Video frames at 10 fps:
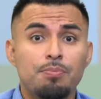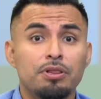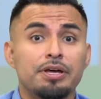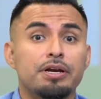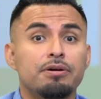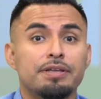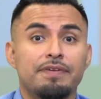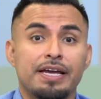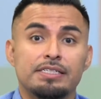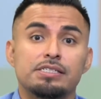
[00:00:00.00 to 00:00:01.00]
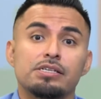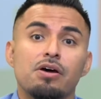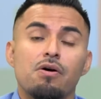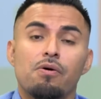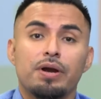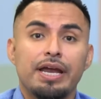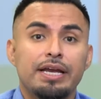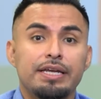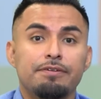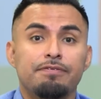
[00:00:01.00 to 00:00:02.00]
political events, or
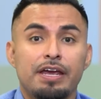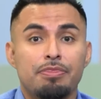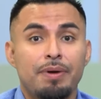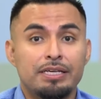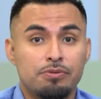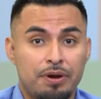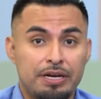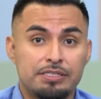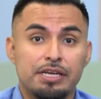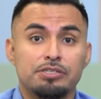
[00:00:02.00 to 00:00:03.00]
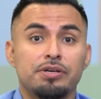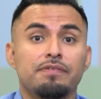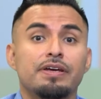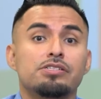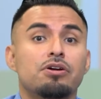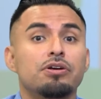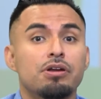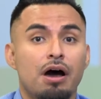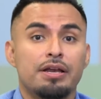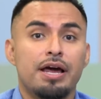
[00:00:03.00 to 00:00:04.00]
any faith-based organization events are
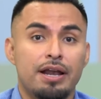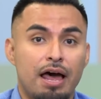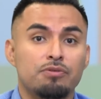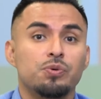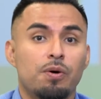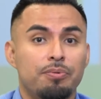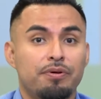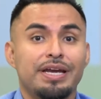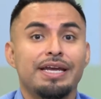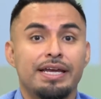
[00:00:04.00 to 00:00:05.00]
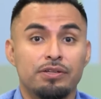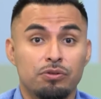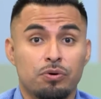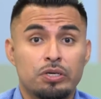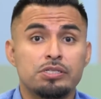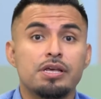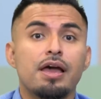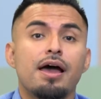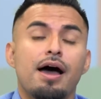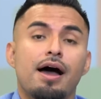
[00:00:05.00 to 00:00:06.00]
not allowed to operate indoors.
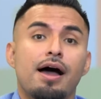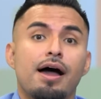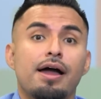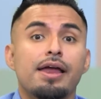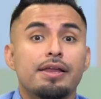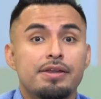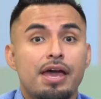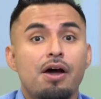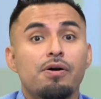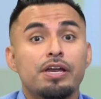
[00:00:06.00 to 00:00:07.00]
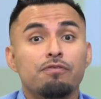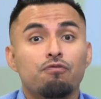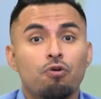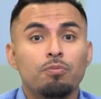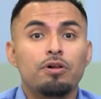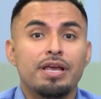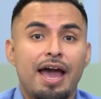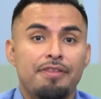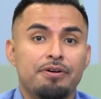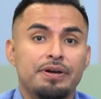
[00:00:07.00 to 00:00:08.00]
Now, informal
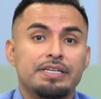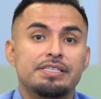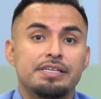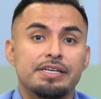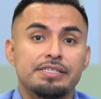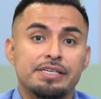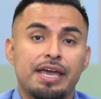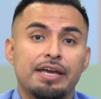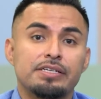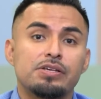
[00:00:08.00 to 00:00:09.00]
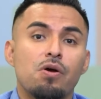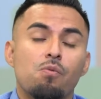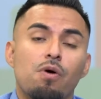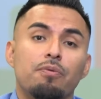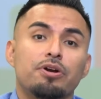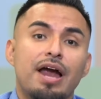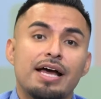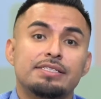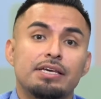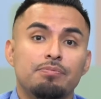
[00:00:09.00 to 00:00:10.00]
gatherings in this case, what we're
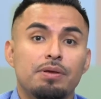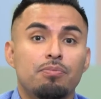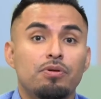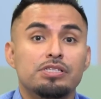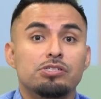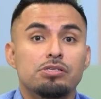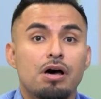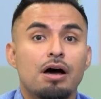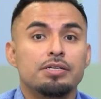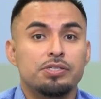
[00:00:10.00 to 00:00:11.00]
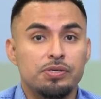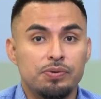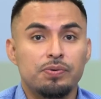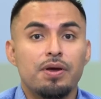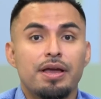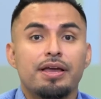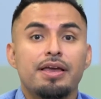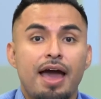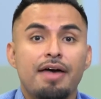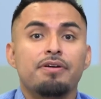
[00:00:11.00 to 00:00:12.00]
asking people is not to
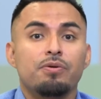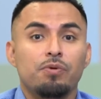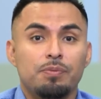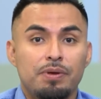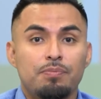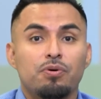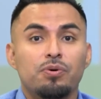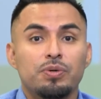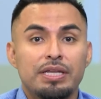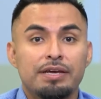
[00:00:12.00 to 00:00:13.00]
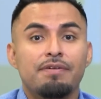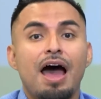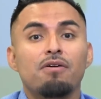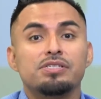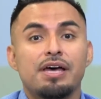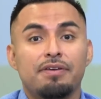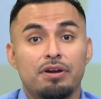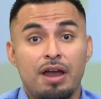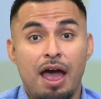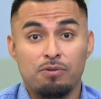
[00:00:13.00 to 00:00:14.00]
gather with people who live outside
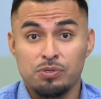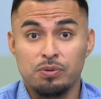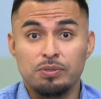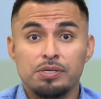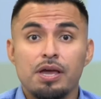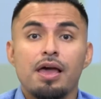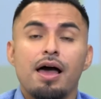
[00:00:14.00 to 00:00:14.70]
their household.